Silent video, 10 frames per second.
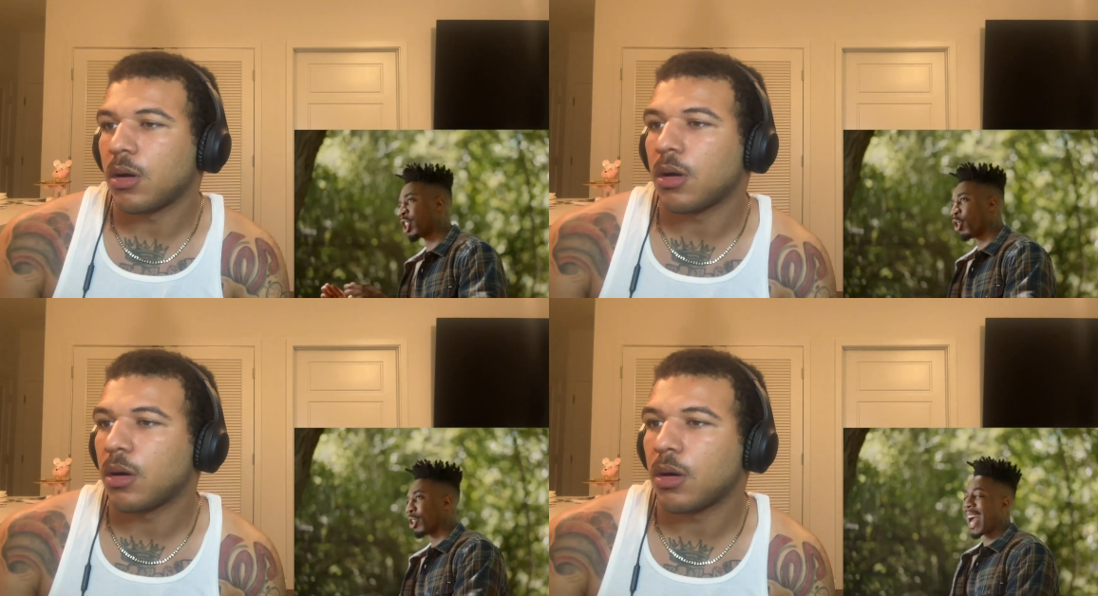
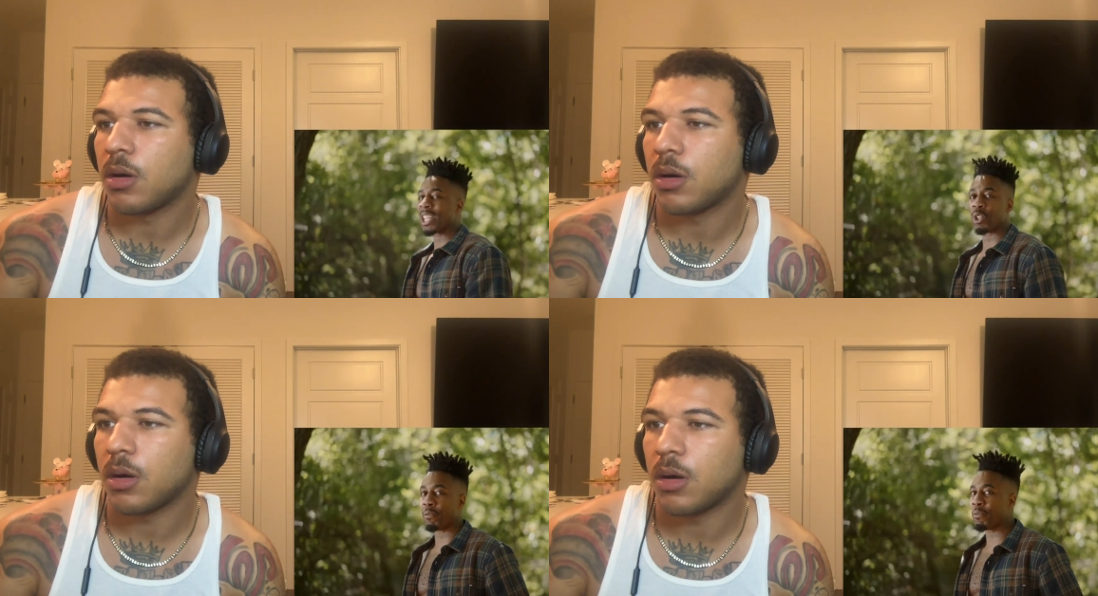Speaker 1: lies.
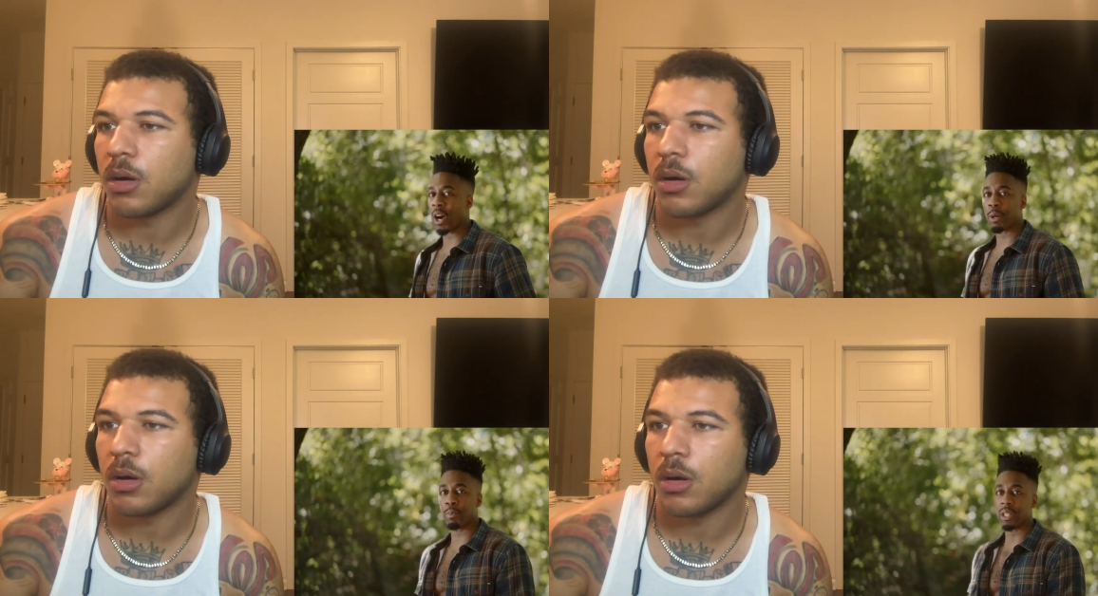So fuck
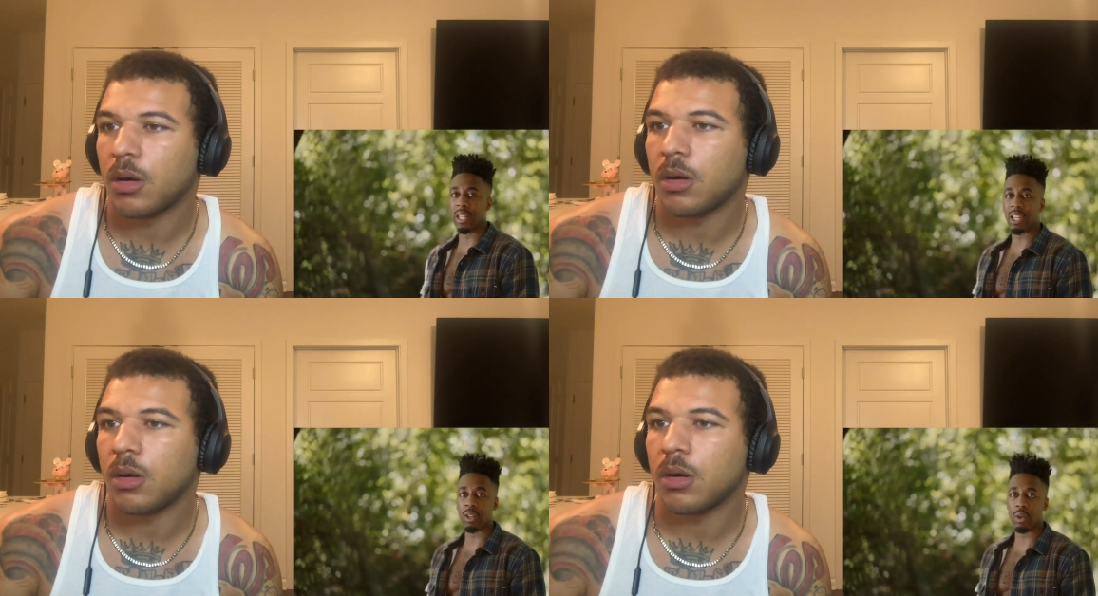
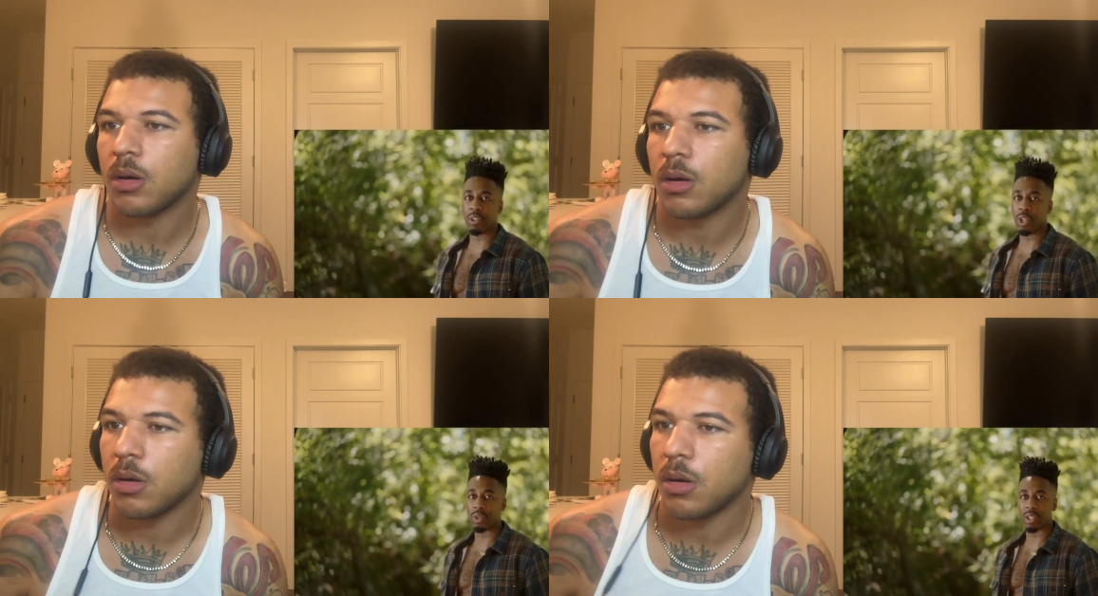political
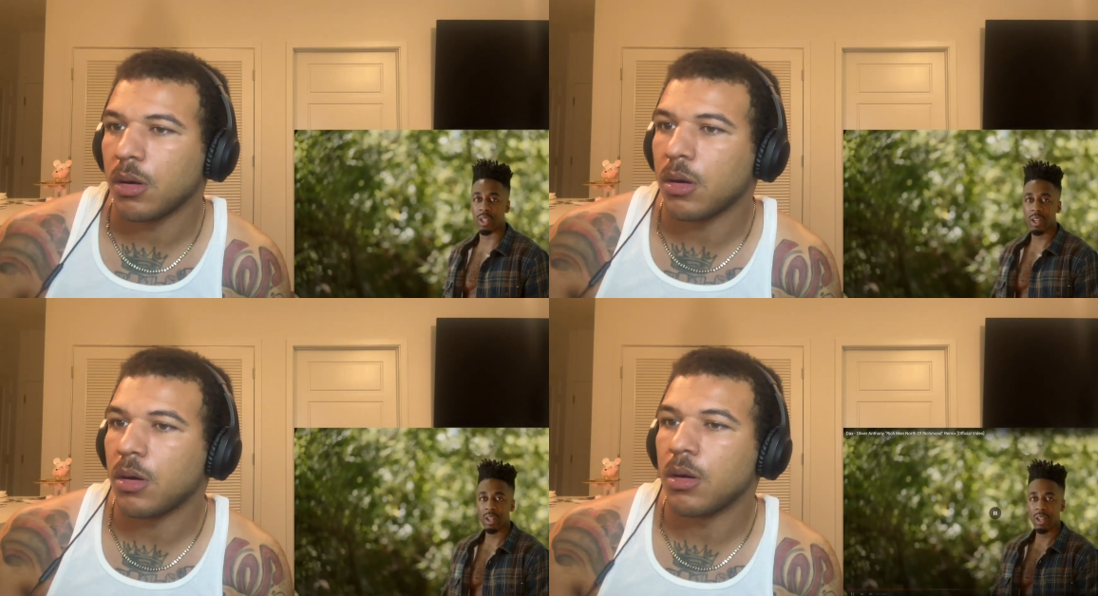views.
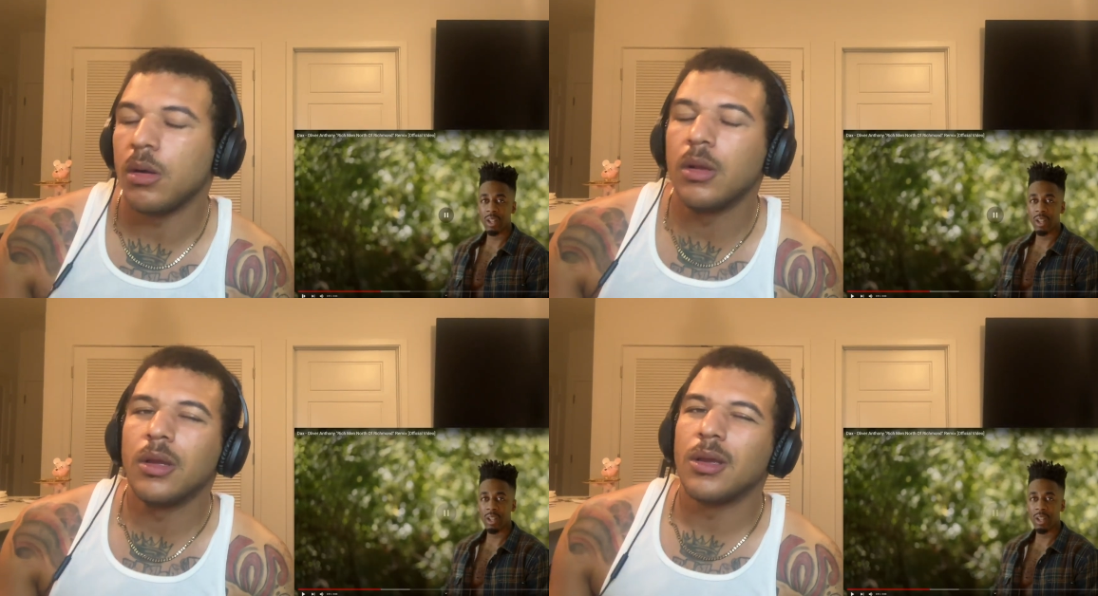
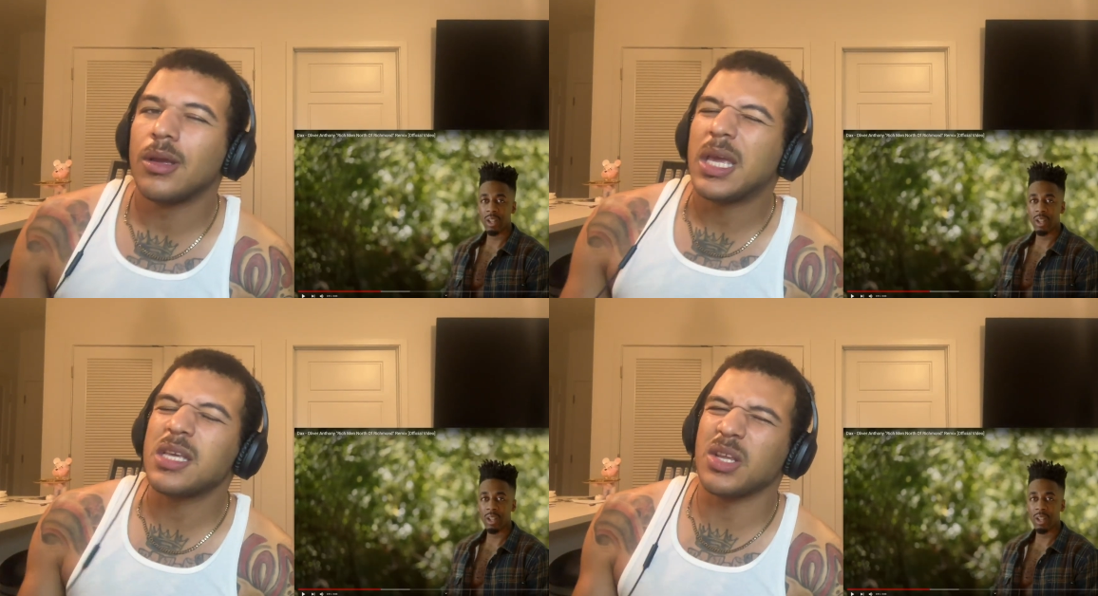
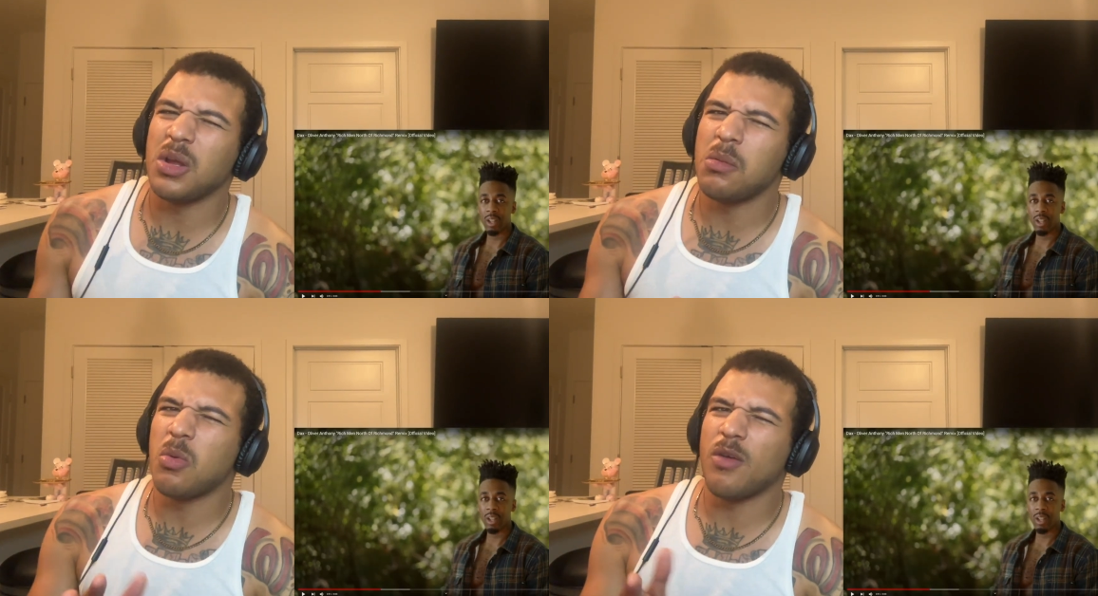
Speaker 2: Here's a little bit
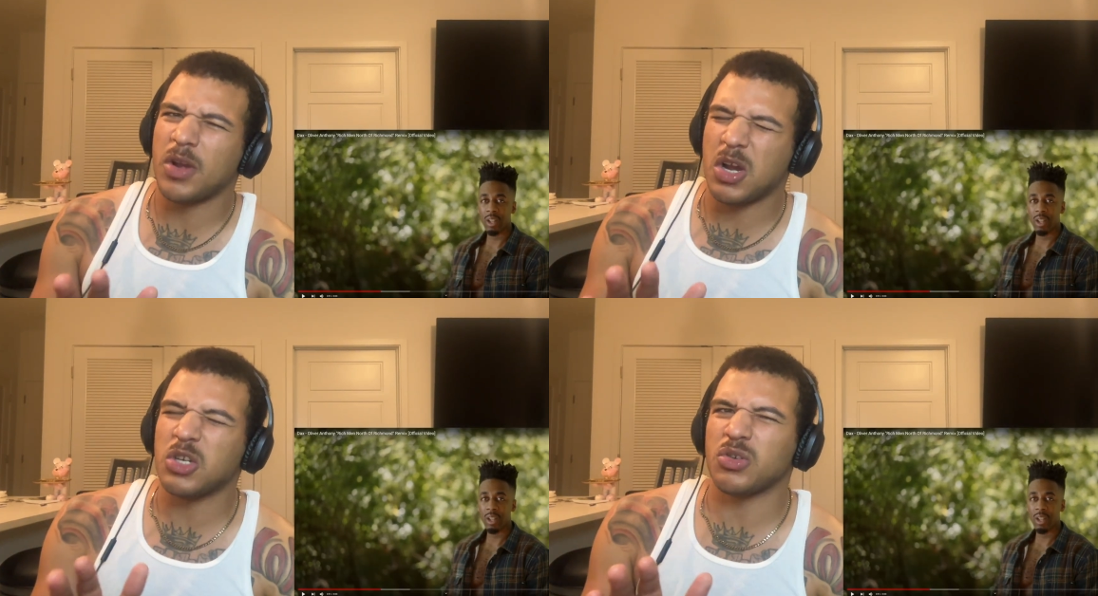more of a
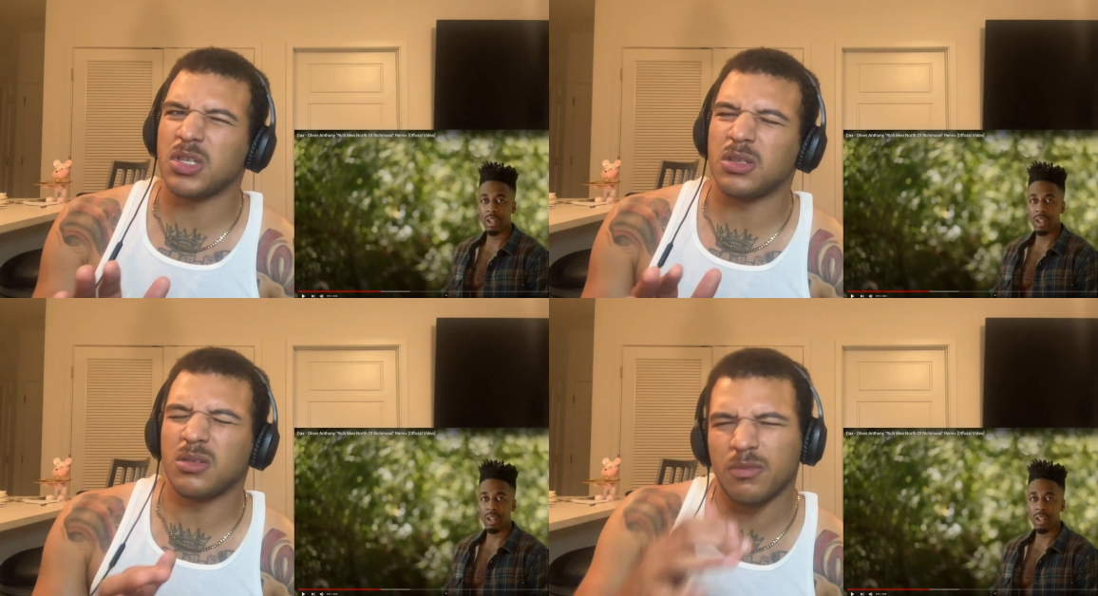country
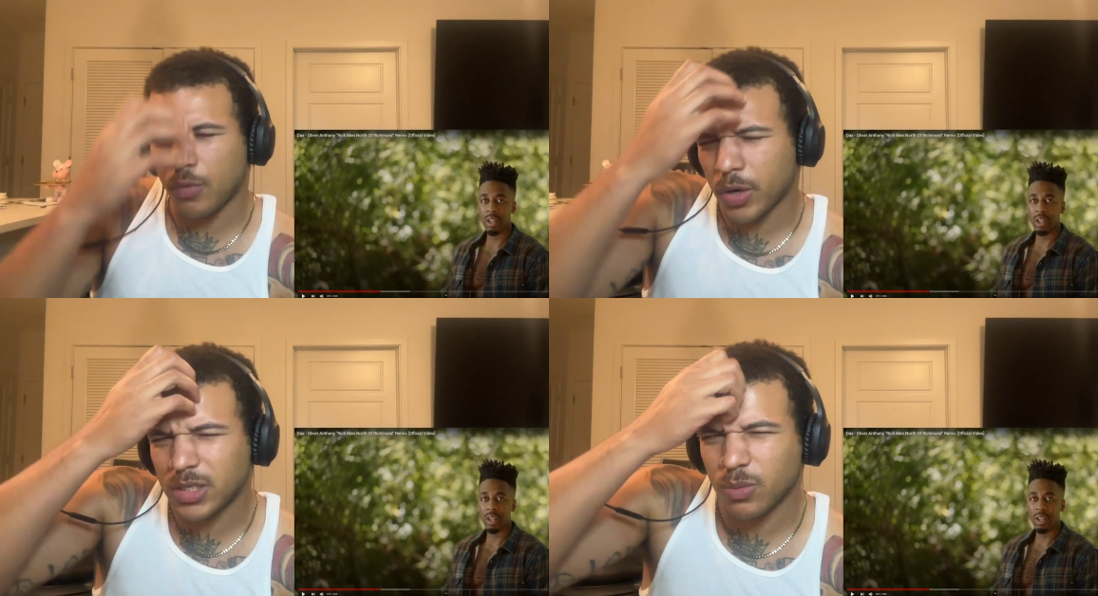
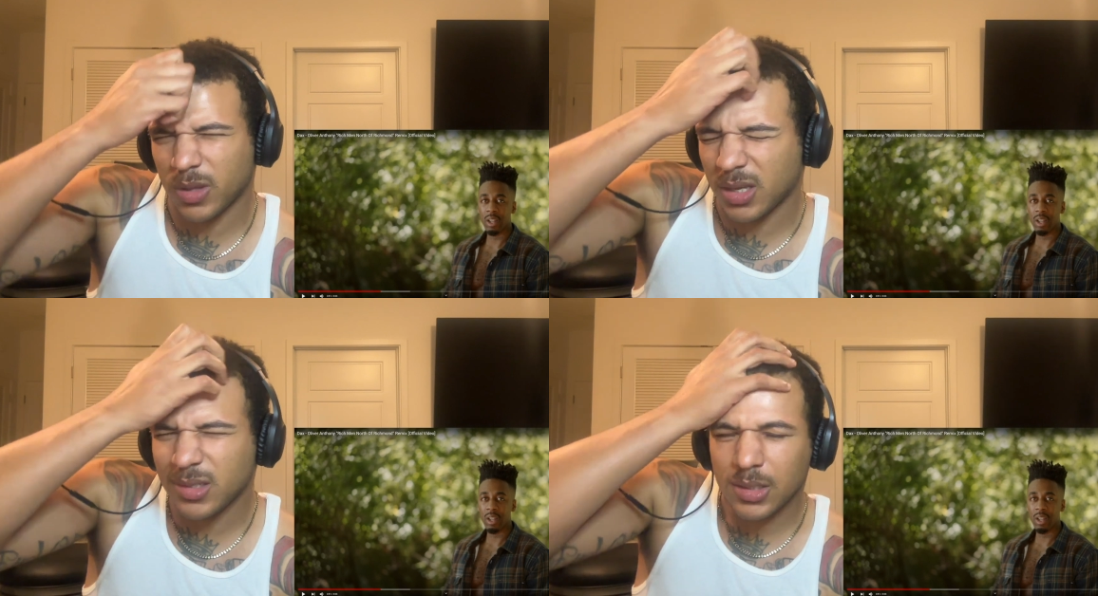voice with
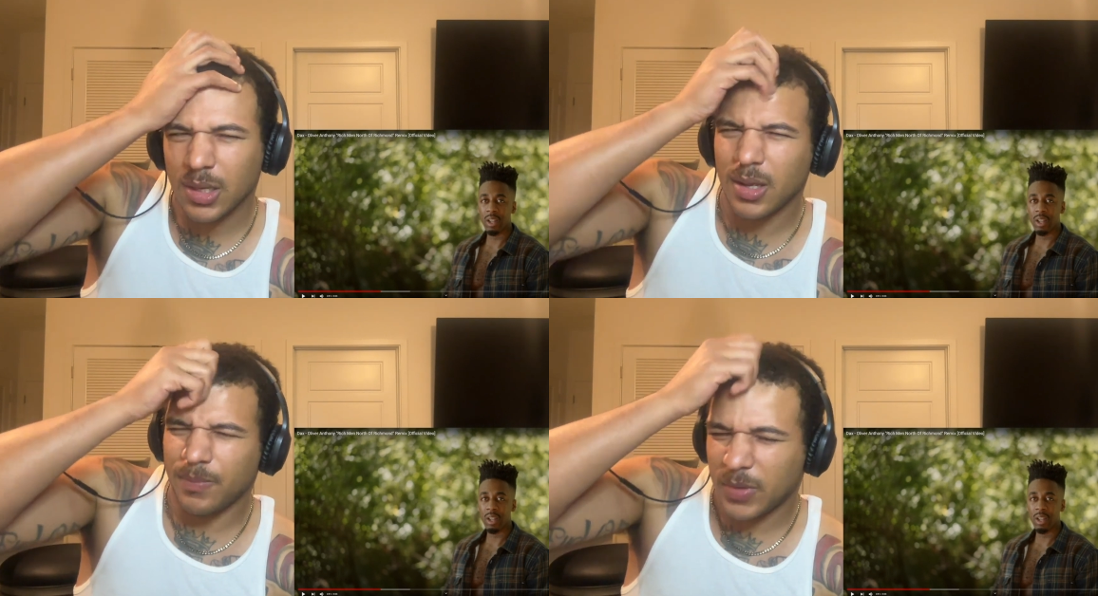this.
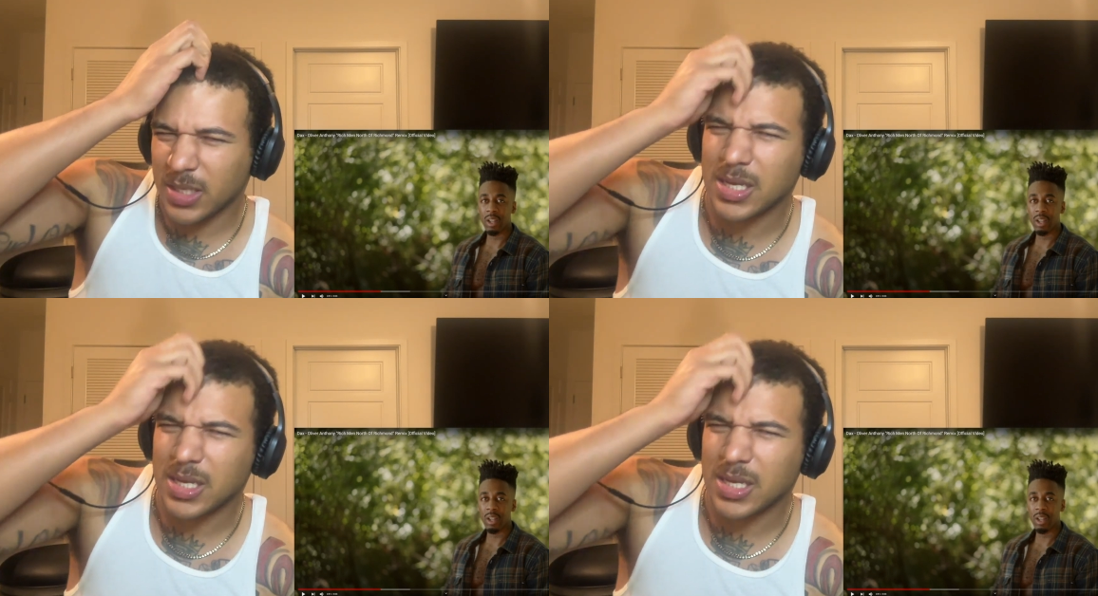He's kind